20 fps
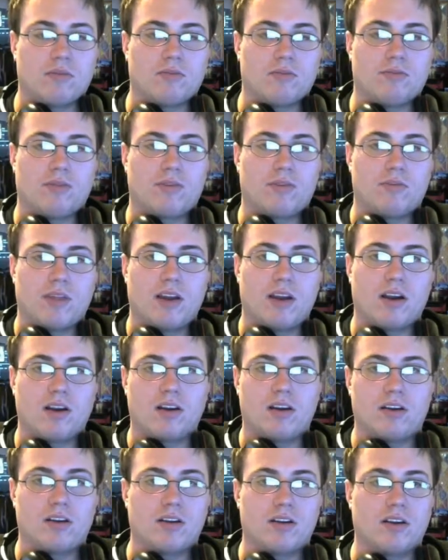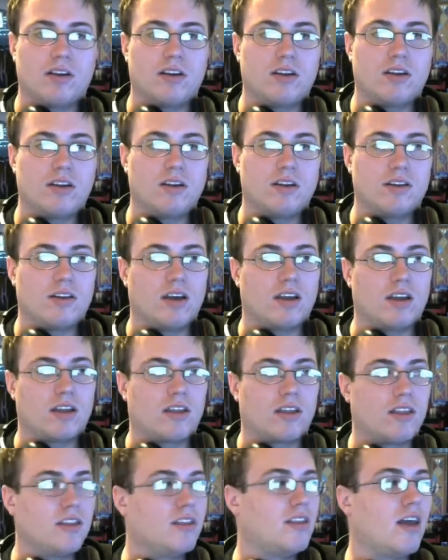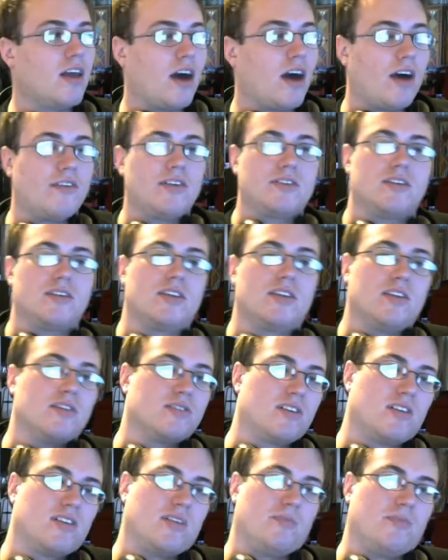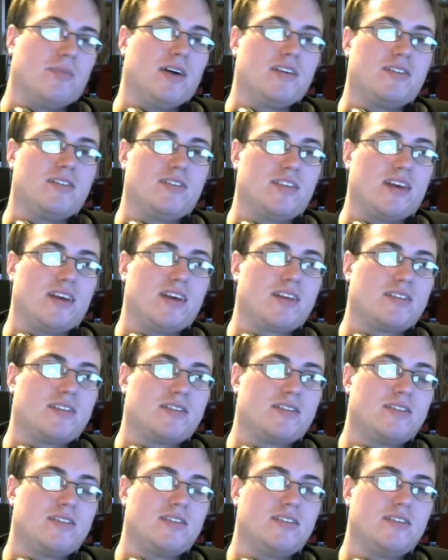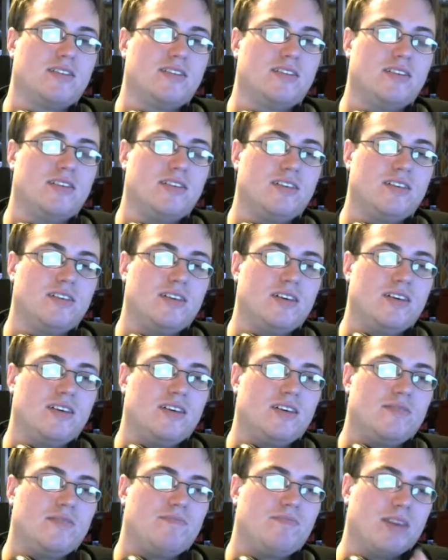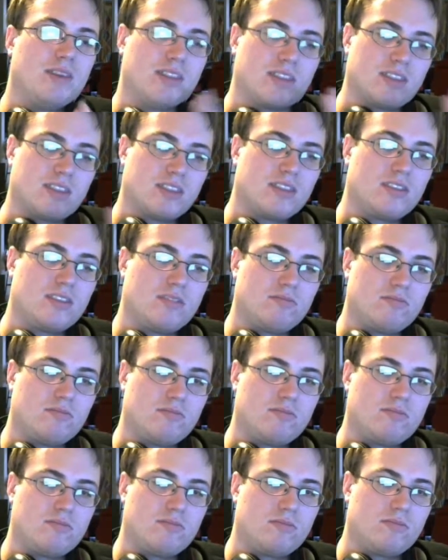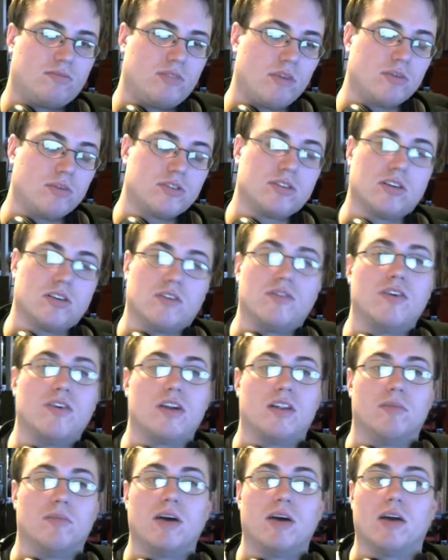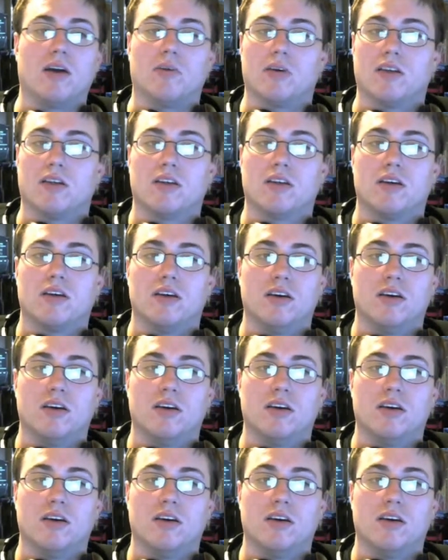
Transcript: from there, obviously those aren't the best decks, but they were still fun to play with.